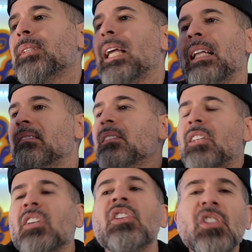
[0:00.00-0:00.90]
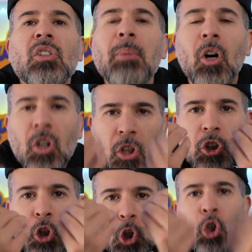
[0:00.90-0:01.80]
It doesn't smell
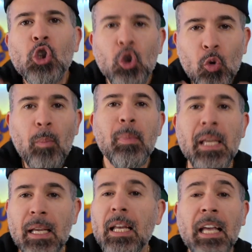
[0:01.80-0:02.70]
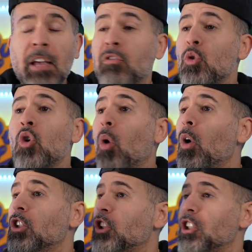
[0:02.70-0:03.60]
good to me. If you go
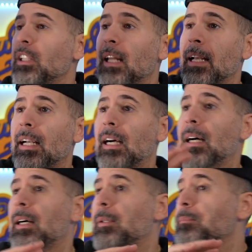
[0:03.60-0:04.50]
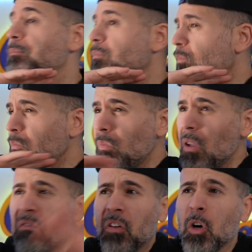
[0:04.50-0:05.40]
on shit like
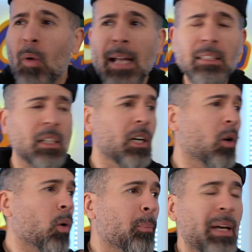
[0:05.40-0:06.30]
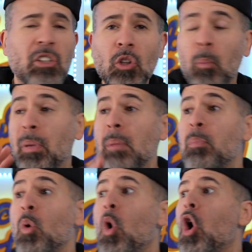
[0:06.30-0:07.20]
Fragrantica or Bass Note.
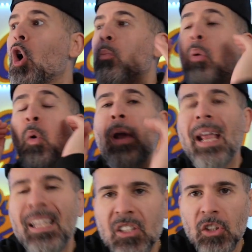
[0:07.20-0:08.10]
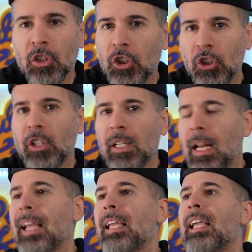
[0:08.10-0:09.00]
People praise this shit
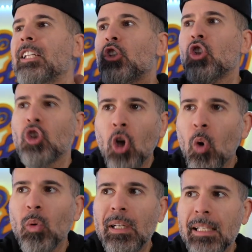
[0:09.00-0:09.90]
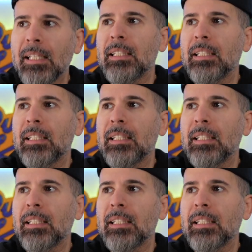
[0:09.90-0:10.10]
like it's so lit